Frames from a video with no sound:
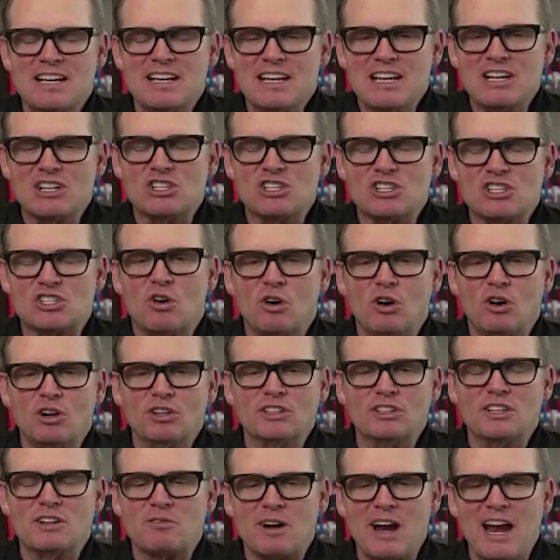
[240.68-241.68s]
yeah
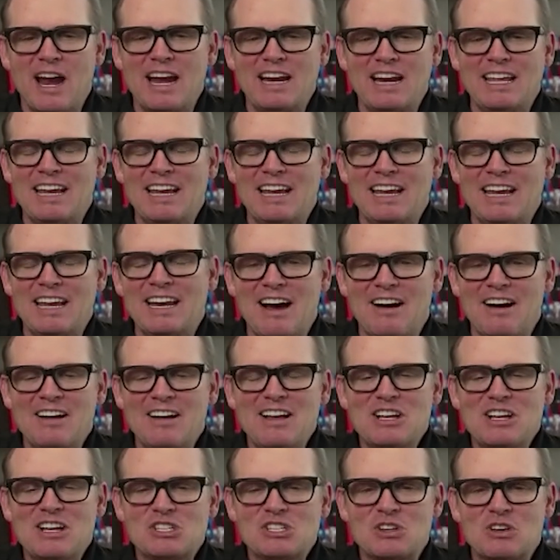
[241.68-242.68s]
cold and rainy
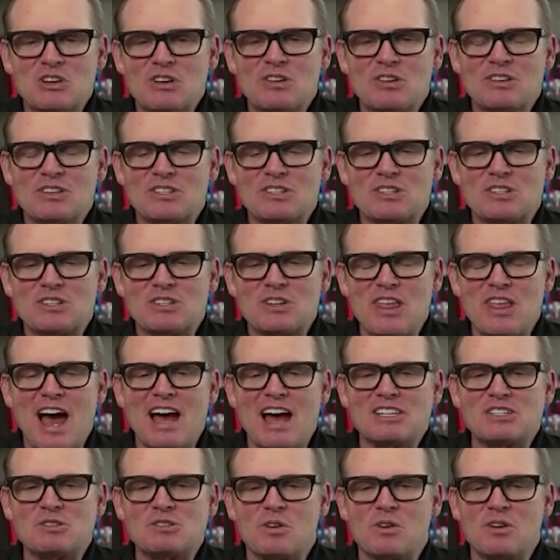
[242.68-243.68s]
anyhow. So
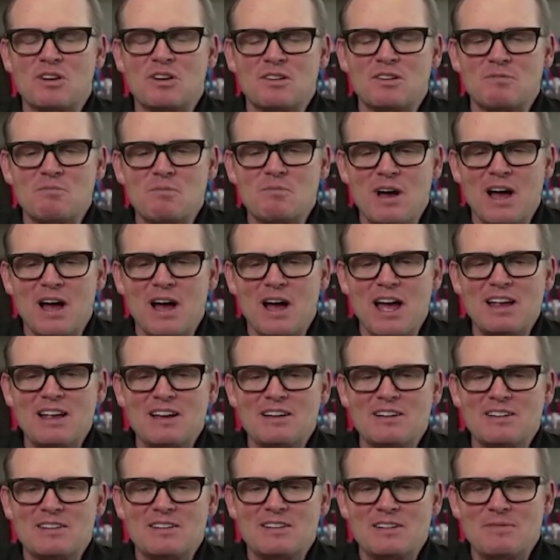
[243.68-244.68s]
so that's where
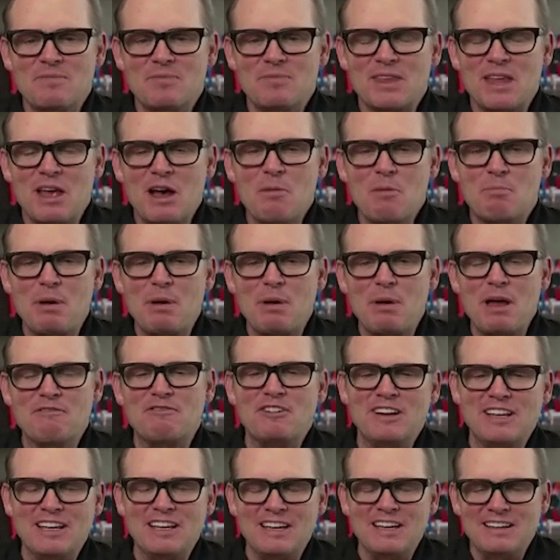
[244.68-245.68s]
my
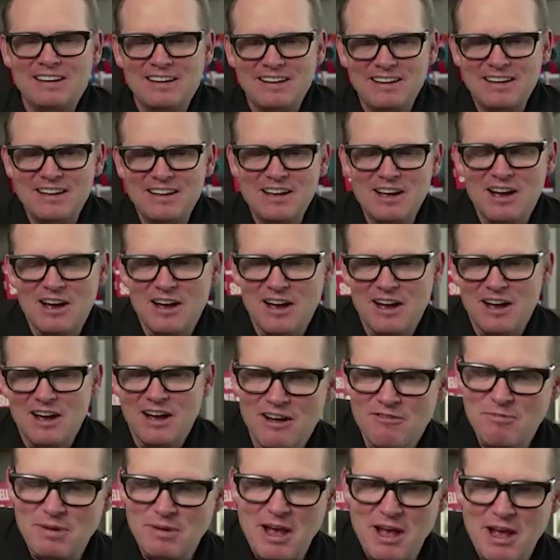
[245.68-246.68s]
epiphany
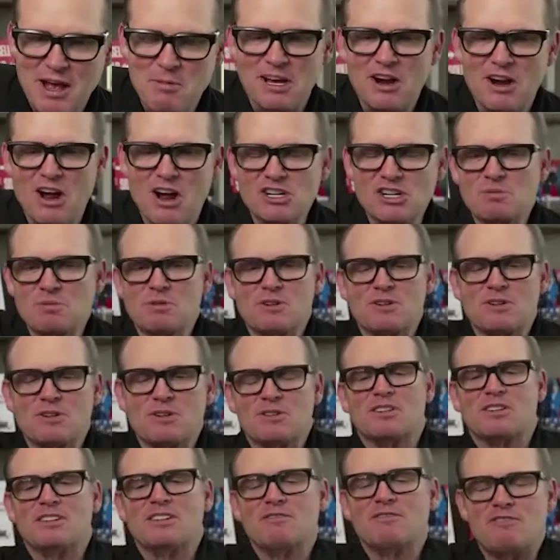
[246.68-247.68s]
of becoming an
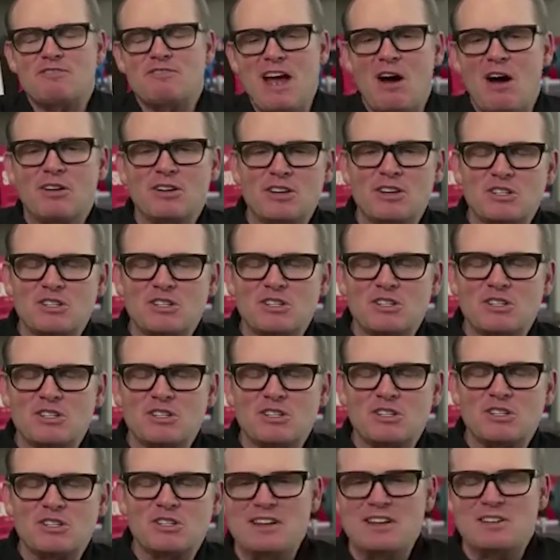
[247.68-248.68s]
entrepreneur found
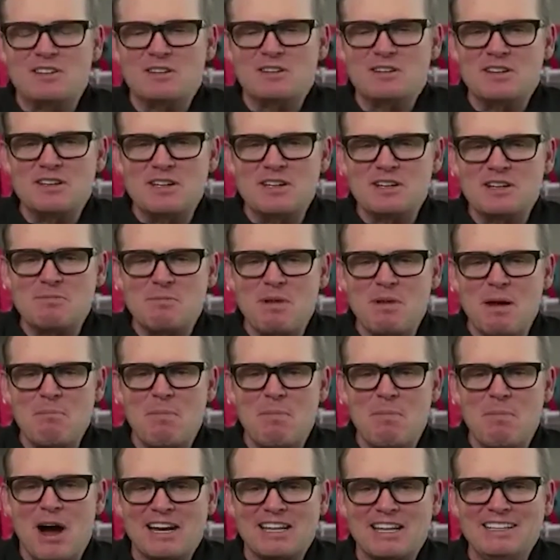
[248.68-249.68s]
its way into into
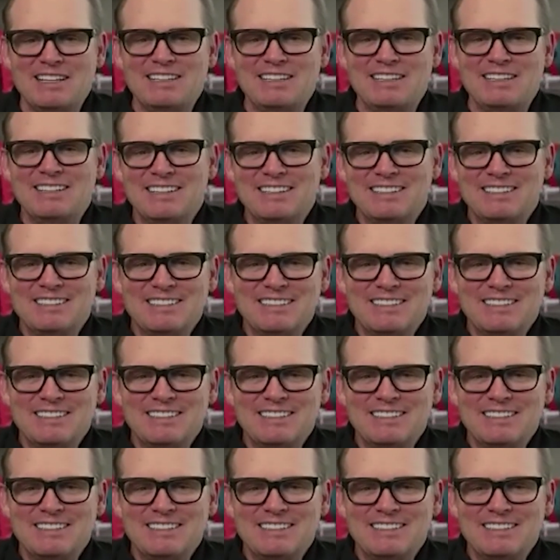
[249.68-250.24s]
my body.